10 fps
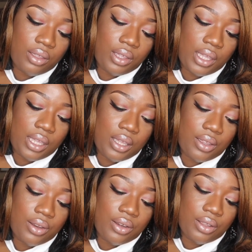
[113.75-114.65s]

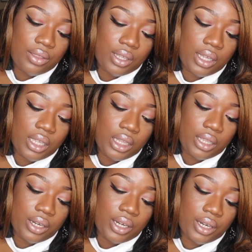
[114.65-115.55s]
in the
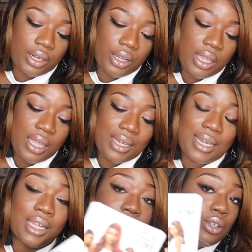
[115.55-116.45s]
color
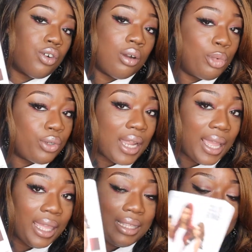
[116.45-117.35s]
Dr. Caramel Night.